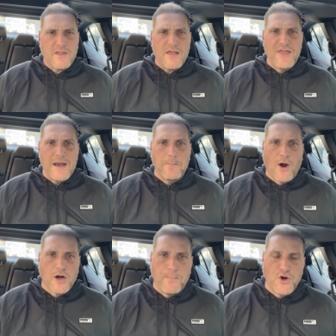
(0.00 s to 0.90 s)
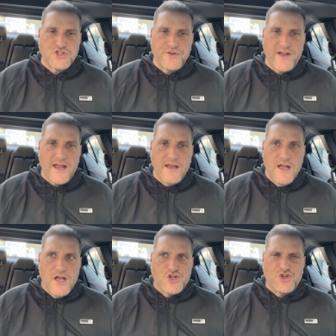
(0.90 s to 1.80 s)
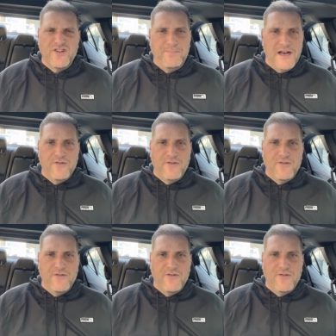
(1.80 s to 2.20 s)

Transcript: that Marc Bergevin should have been